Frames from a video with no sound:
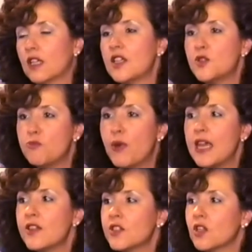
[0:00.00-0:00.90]
is
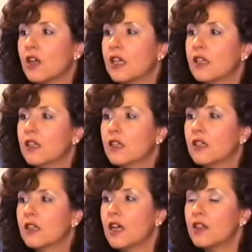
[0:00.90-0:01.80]
based on
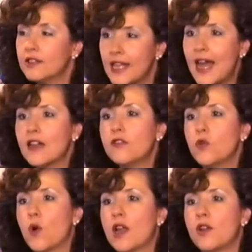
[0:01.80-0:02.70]
a lack of
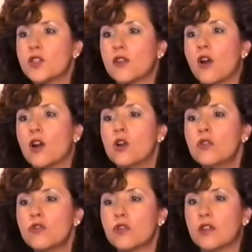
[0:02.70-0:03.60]
awareness of our
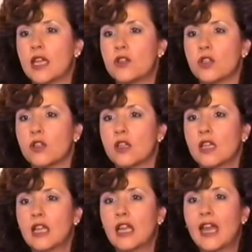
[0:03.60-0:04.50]
own true nature,
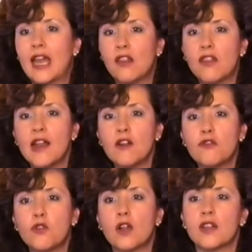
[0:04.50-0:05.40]
and
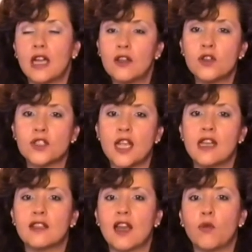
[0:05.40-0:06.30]
therefore the
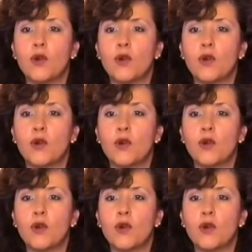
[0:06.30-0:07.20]
understanding that we have of
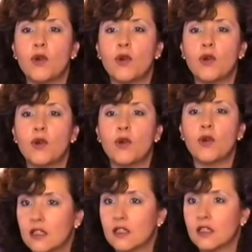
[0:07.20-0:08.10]
supreme
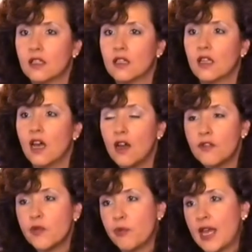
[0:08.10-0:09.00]
generosity,
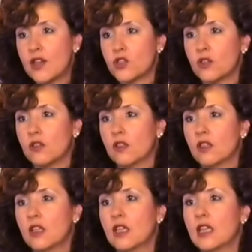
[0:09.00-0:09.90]
of compassion,
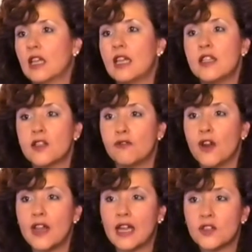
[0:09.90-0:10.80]
is a
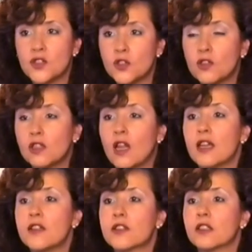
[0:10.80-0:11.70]
very
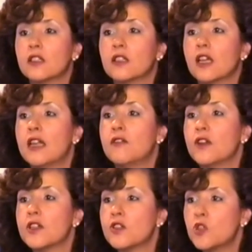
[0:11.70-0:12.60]
externalized and
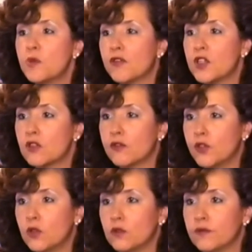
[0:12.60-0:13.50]
very superficial
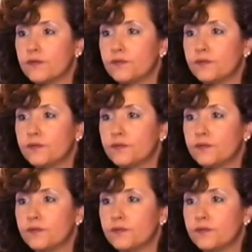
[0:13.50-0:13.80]
view.